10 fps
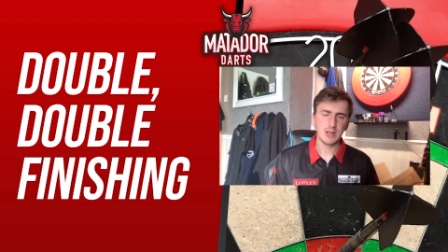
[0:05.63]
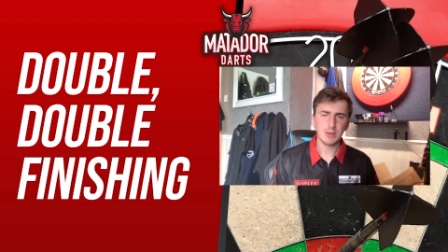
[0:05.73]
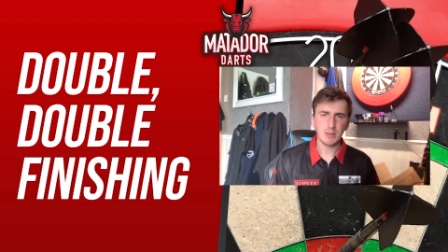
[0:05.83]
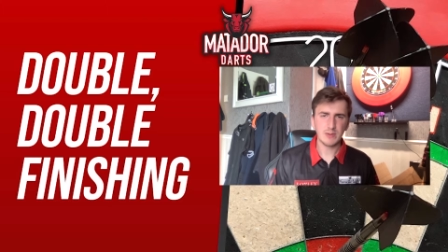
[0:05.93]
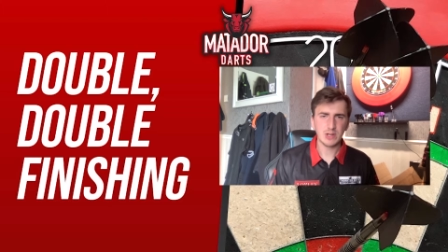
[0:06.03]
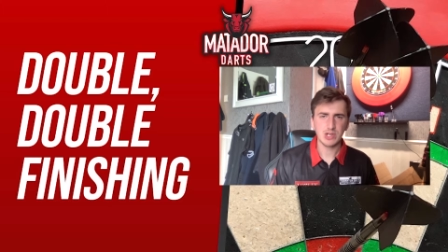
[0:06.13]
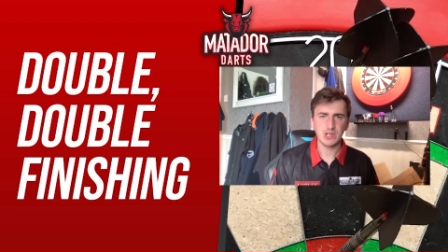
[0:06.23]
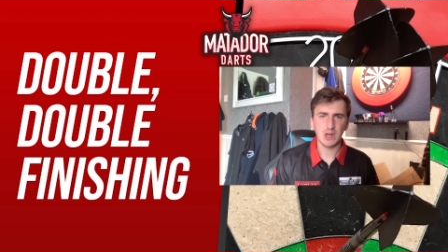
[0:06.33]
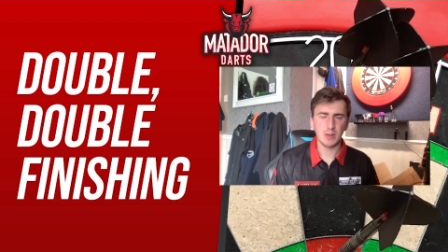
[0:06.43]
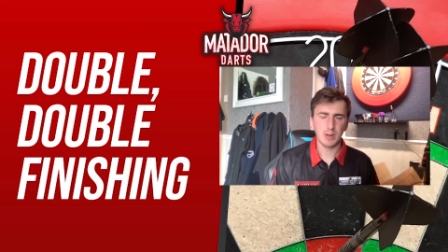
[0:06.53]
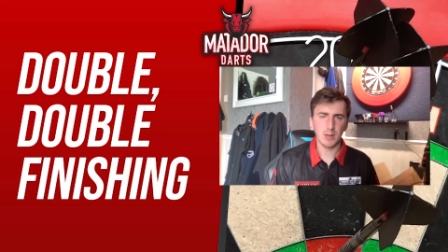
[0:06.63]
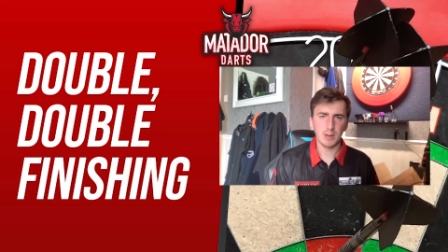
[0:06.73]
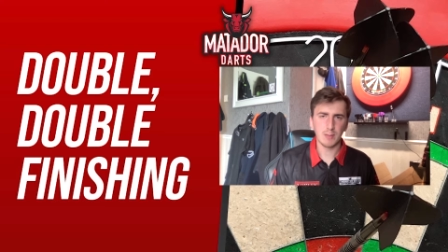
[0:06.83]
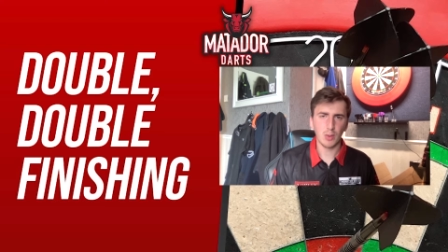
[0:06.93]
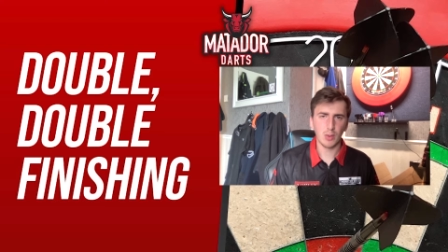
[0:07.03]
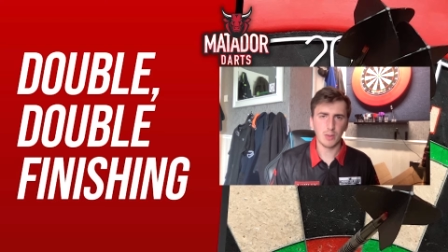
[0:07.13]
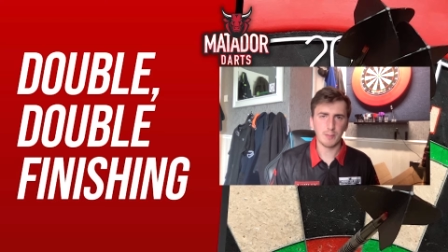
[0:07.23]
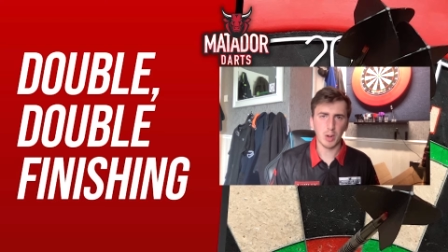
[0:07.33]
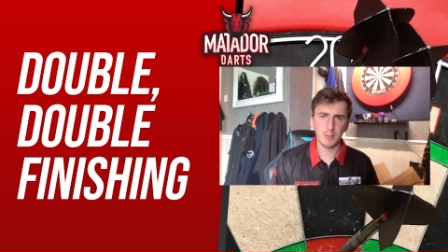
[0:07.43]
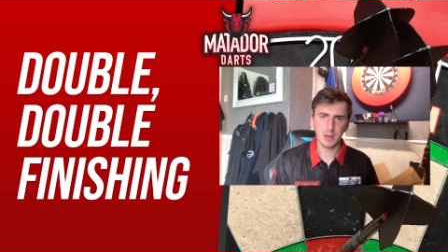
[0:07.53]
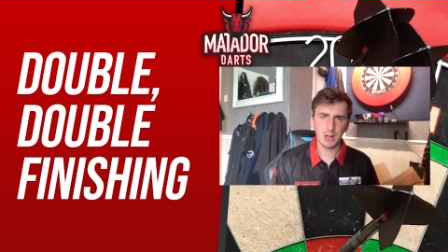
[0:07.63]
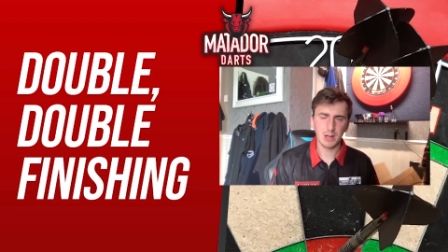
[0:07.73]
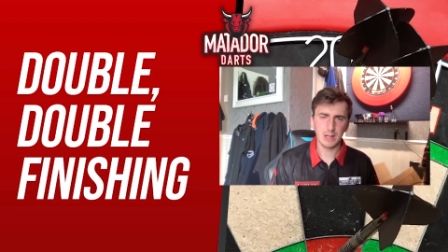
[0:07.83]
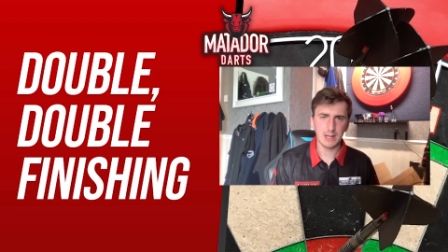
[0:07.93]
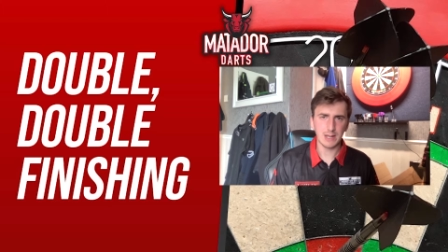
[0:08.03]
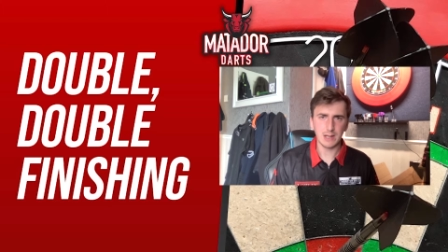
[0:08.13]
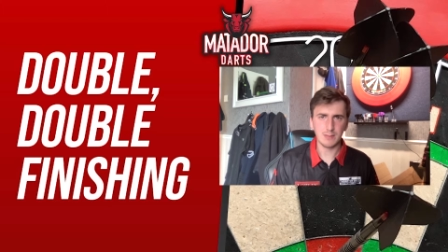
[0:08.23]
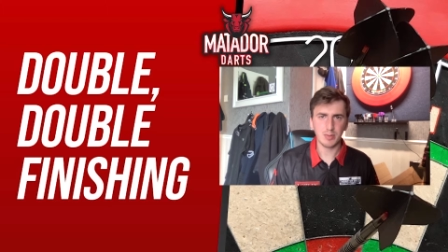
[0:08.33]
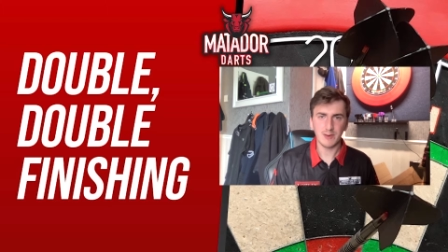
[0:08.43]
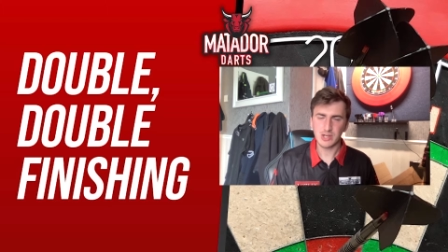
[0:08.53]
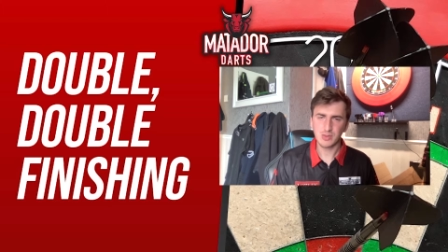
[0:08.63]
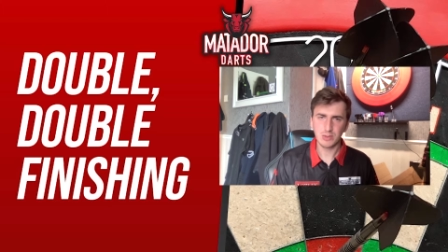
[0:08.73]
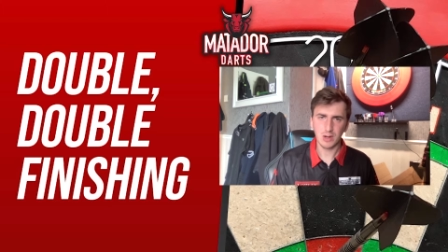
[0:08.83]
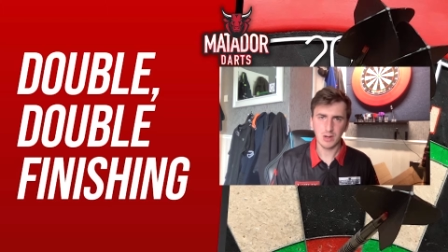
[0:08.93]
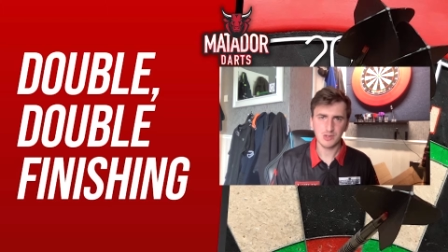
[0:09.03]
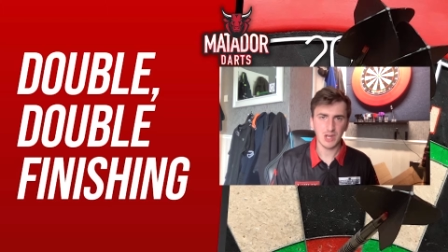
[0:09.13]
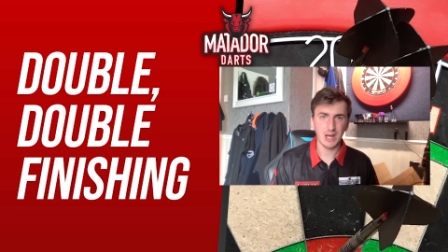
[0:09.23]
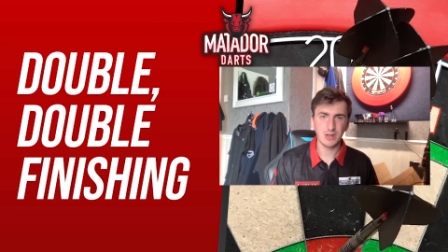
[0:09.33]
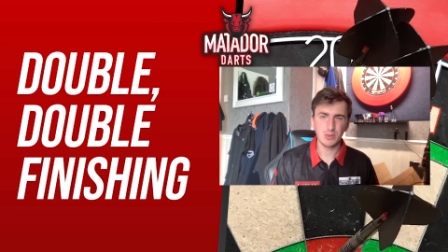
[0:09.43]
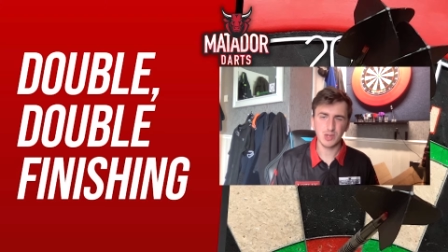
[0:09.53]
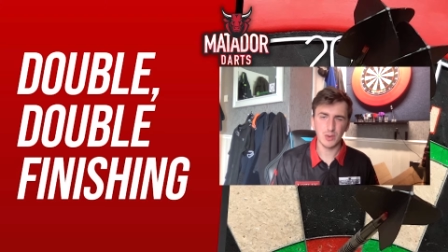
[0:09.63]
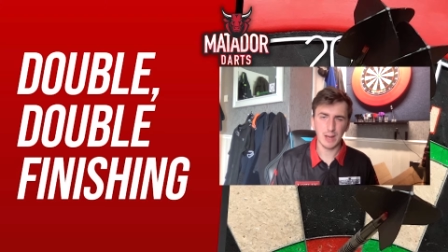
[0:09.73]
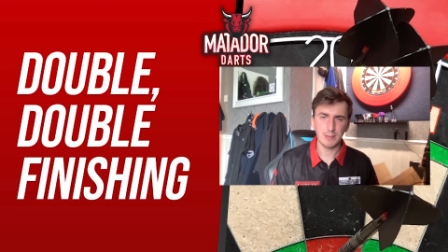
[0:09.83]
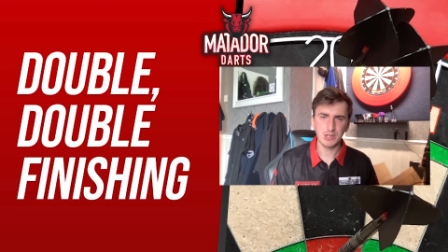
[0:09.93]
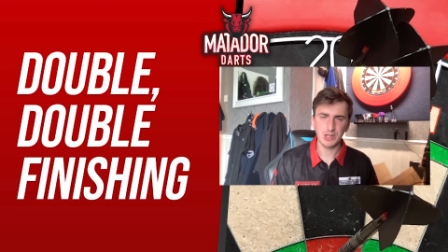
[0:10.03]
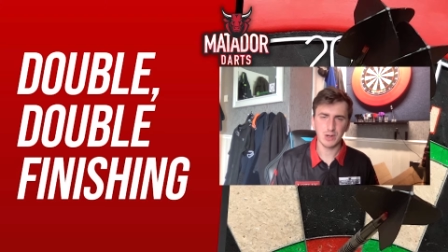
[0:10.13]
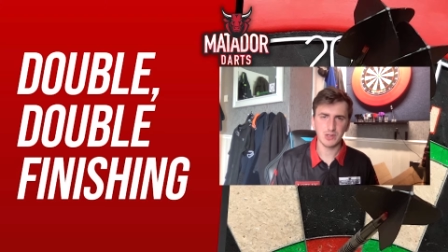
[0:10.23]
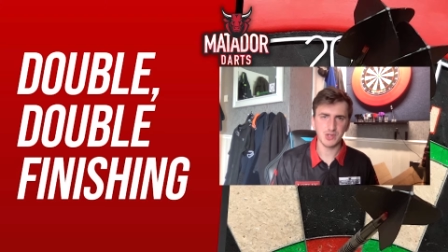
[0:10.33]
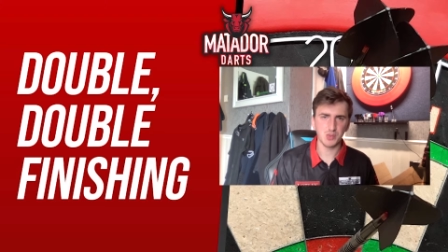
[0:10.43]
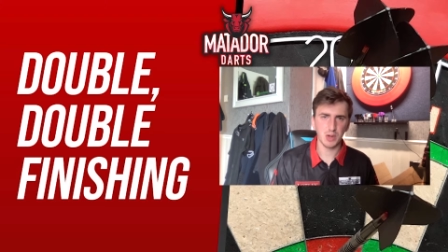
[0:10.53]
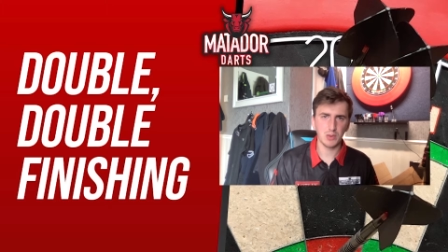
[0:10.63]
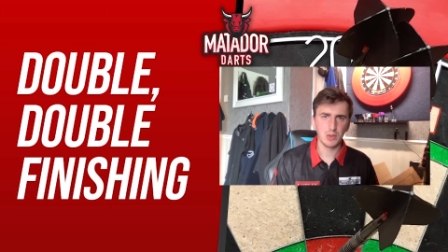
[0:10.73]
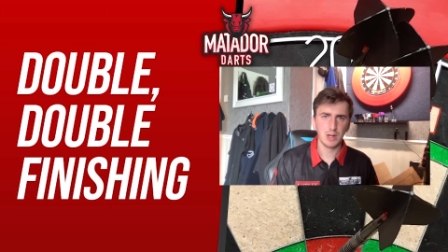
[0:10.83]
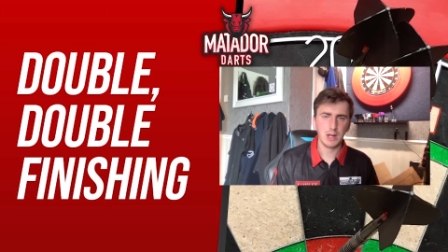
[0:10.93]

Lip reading: Double finishes are becoming more popular in professional darts and also amateur darts as well,